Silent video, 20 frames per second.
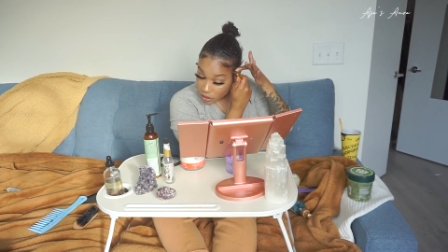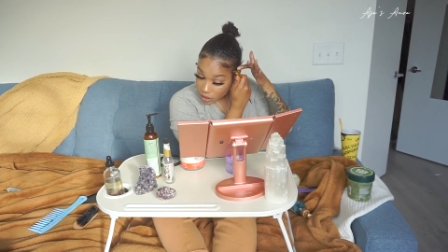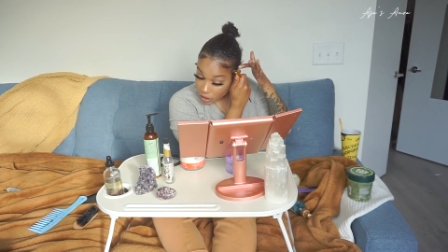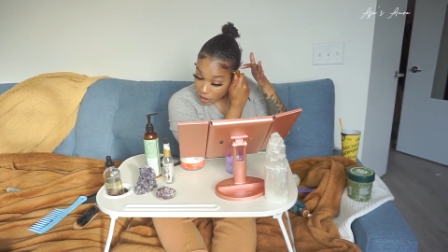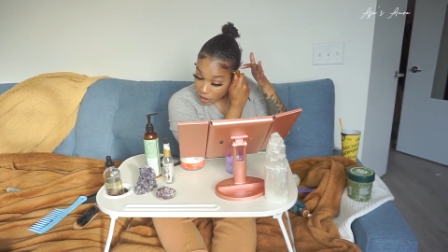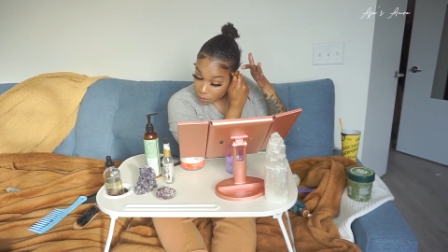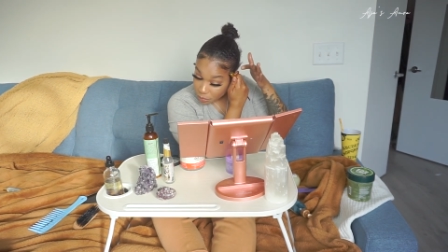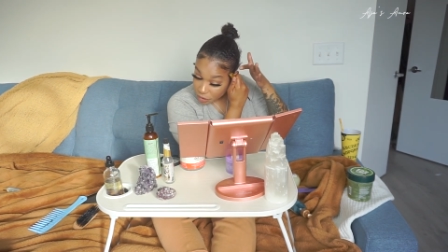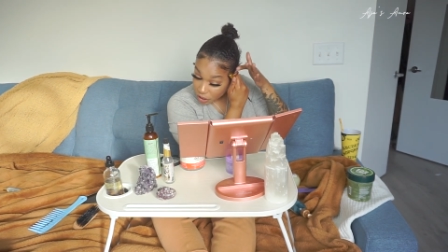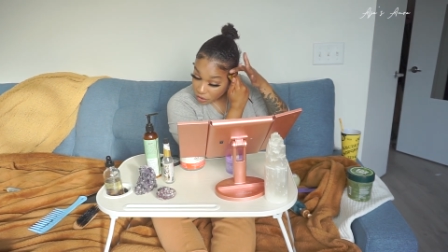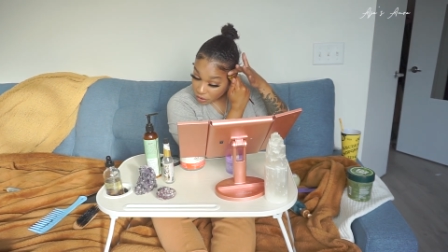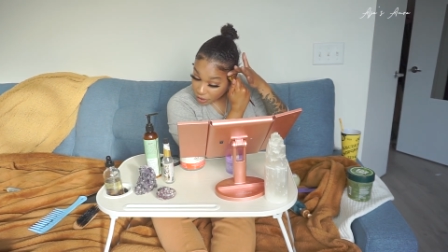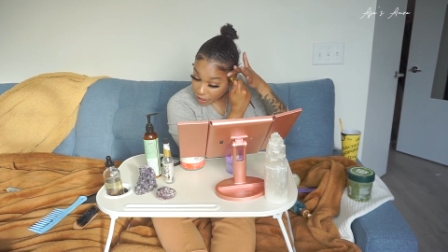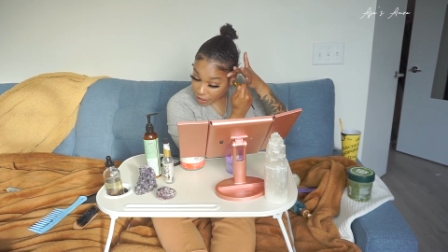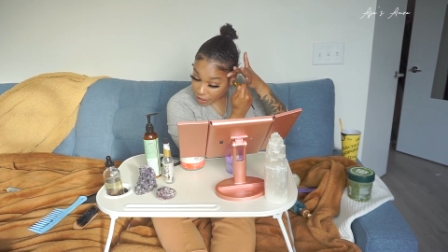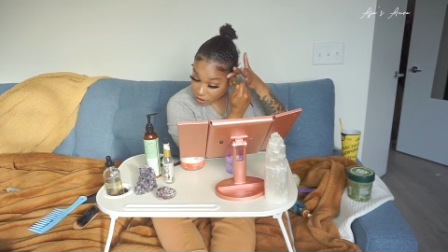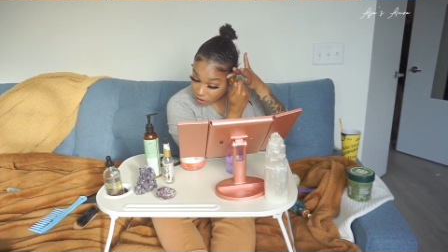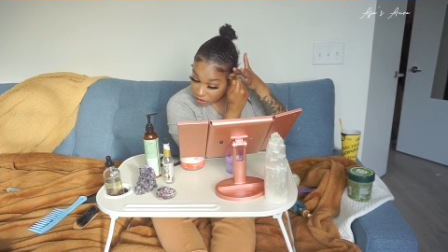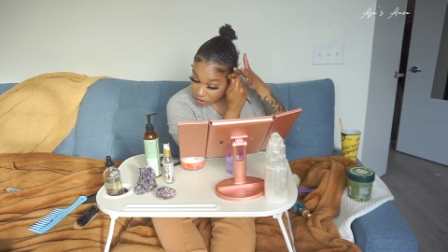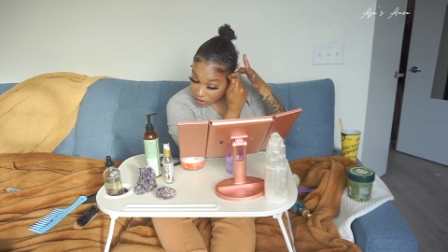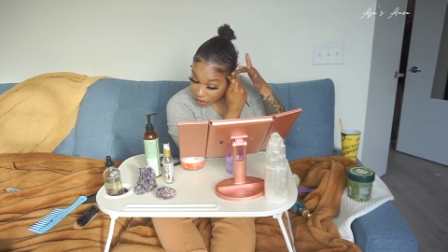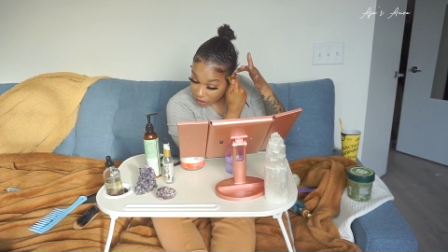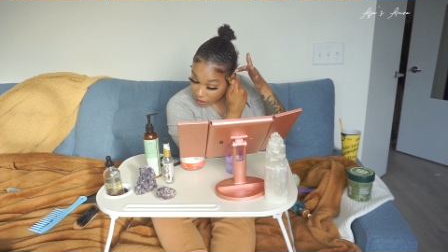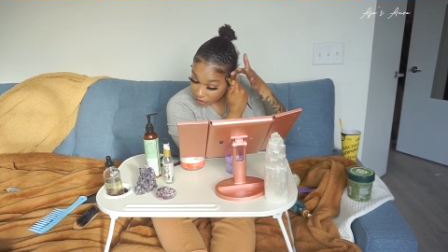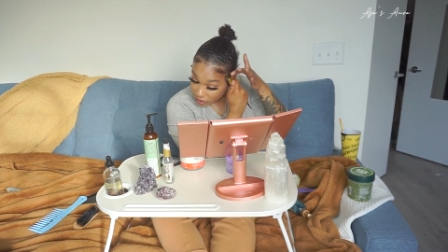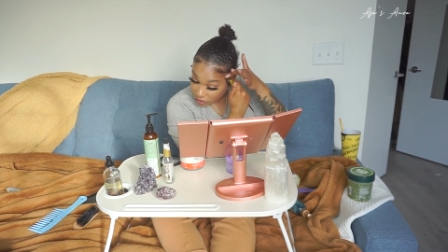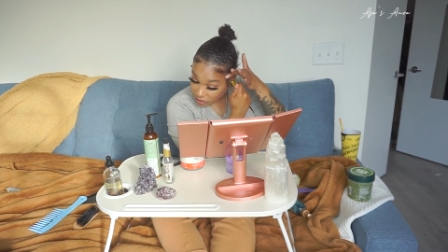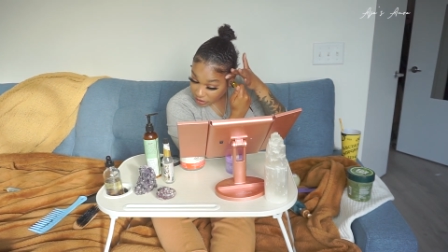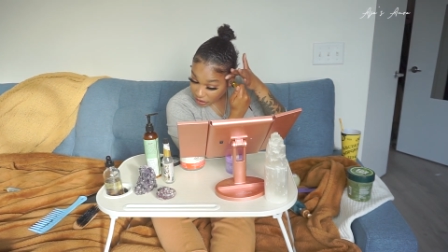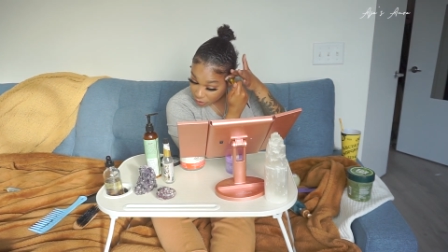I'm no
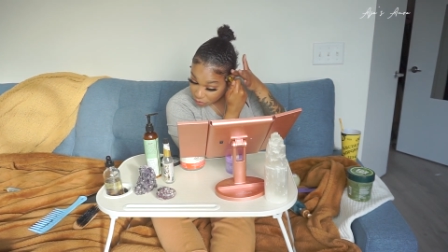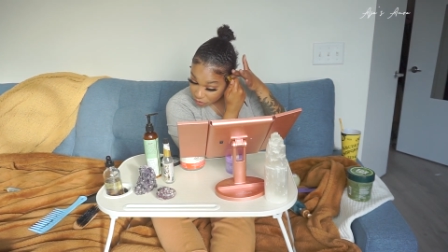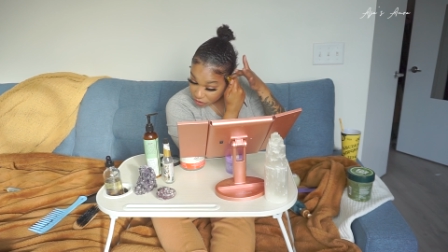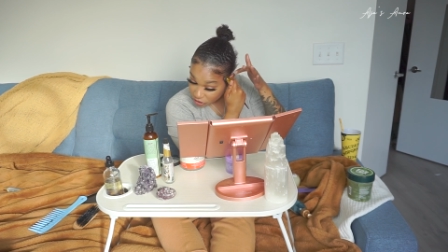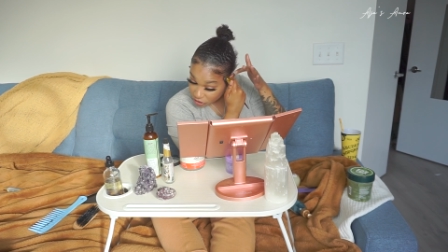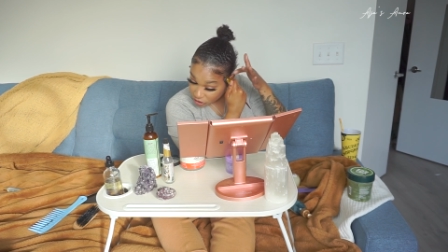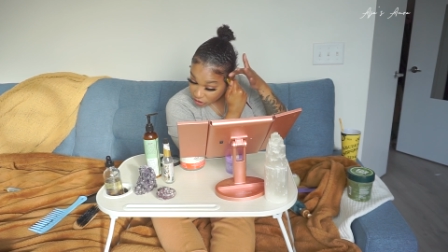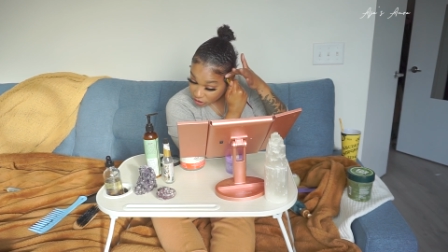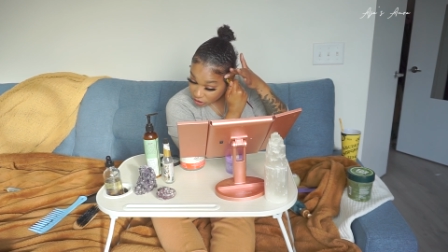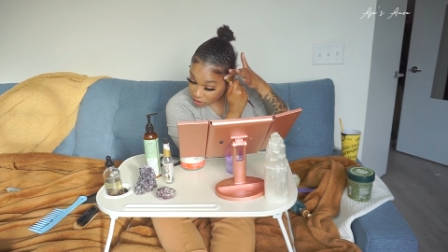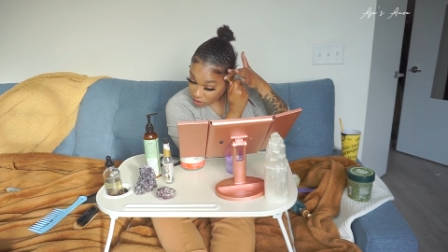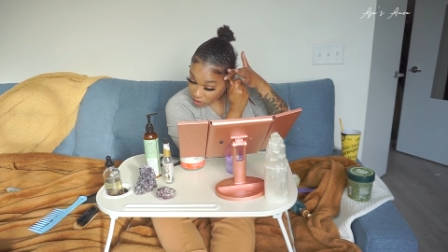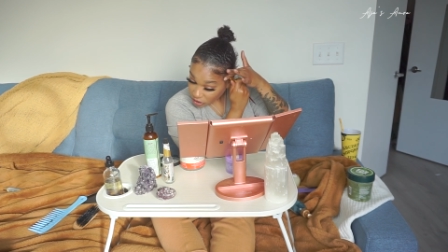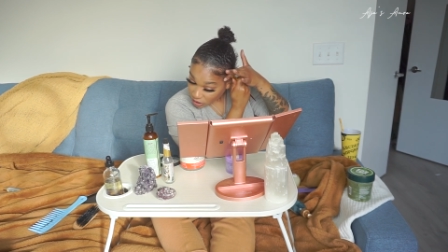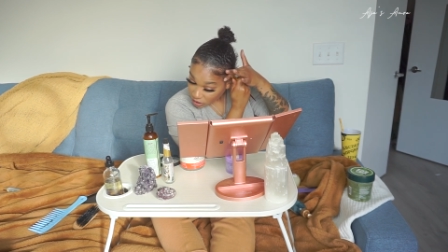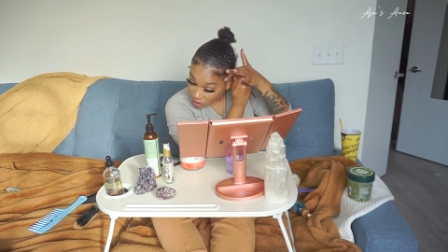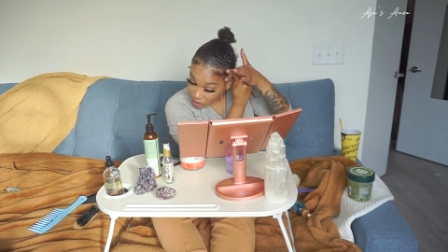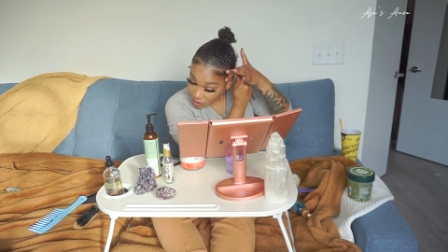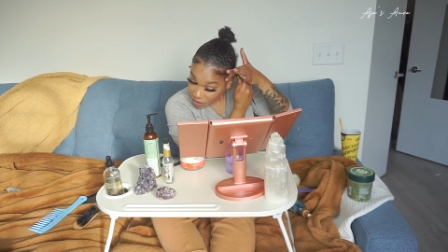hairstylist. I was just